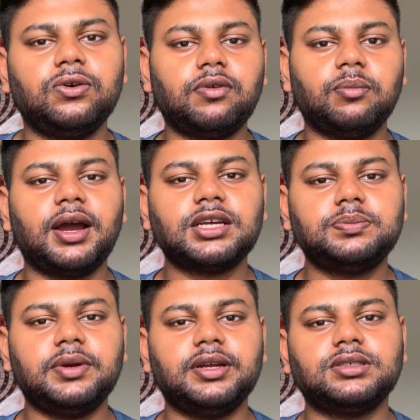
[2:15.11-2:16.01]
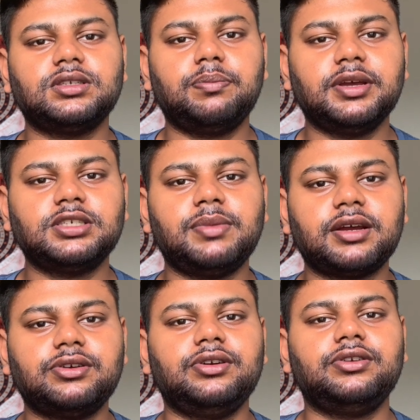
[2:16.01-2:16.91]
From my experience, the best
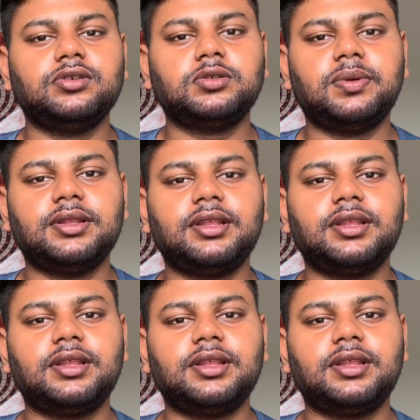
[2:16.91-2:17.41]
macronutrient split